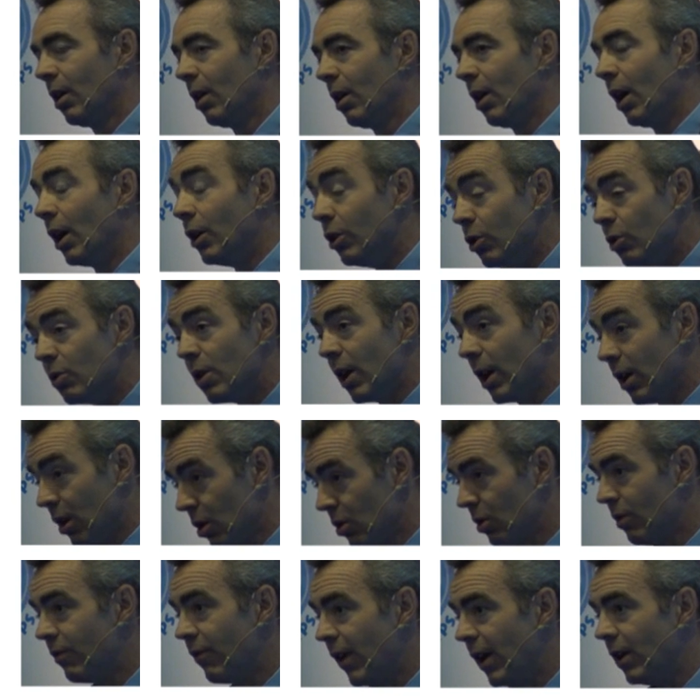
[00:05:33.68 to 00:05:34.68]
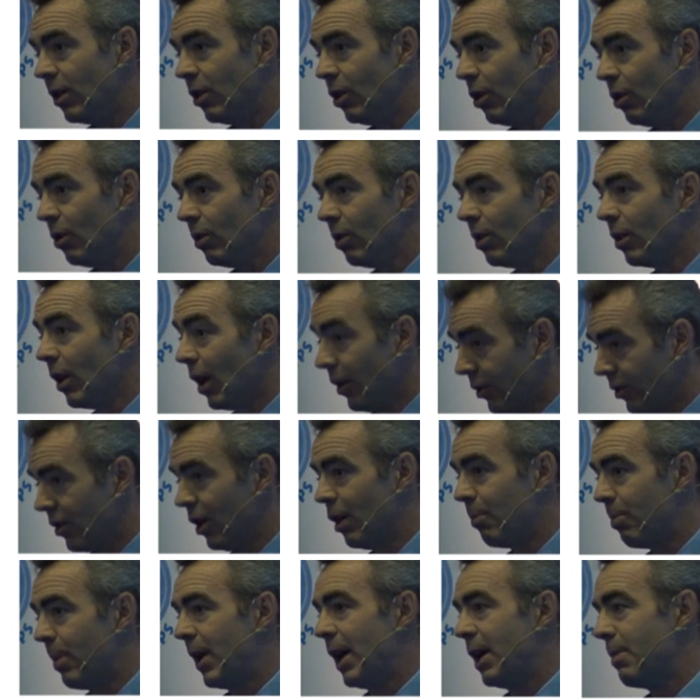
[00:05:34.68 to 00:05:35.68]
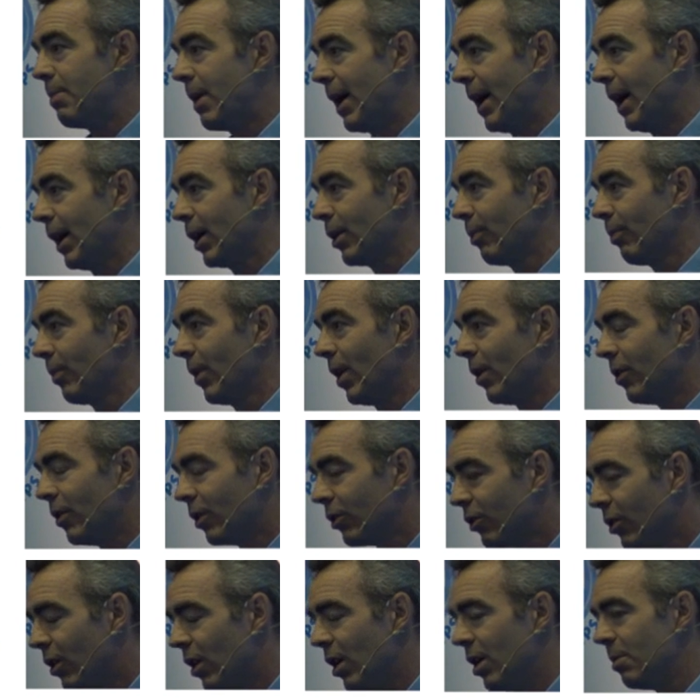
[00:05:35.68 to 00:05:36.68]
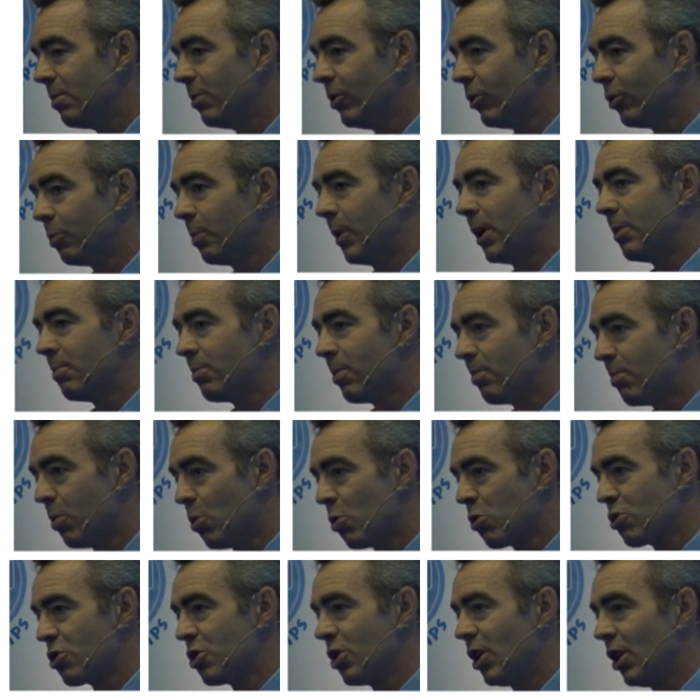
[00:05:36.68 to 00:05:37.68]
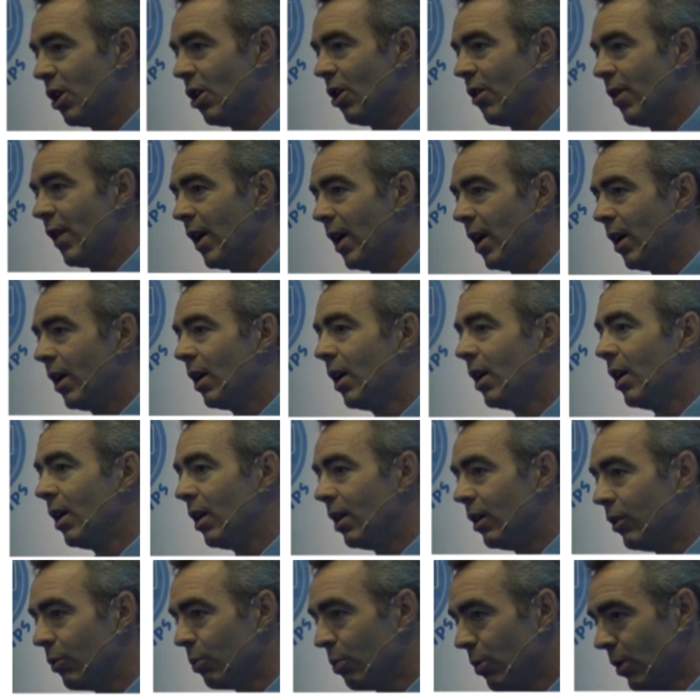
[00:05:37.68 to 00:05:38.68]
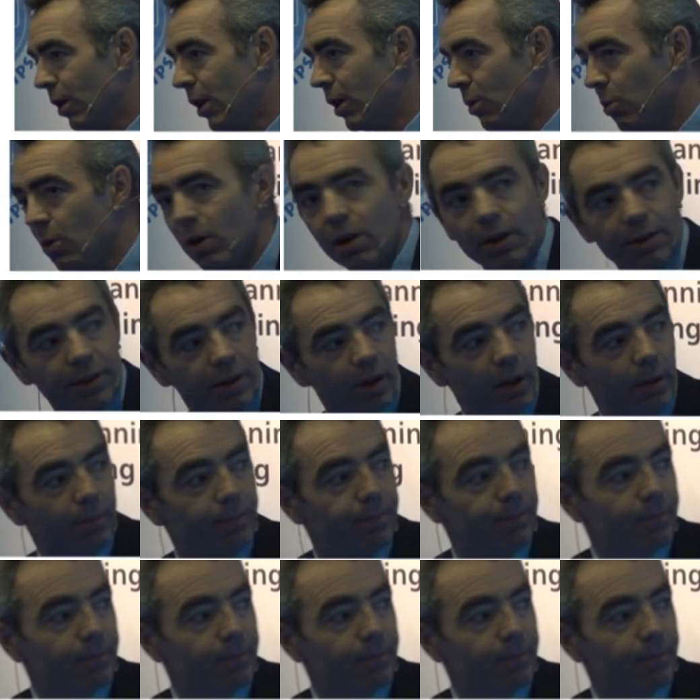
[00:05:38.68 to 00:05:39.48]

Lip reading: and you get a good venue, that's going to pay back. And the time you spend proportionally on that is really worth it.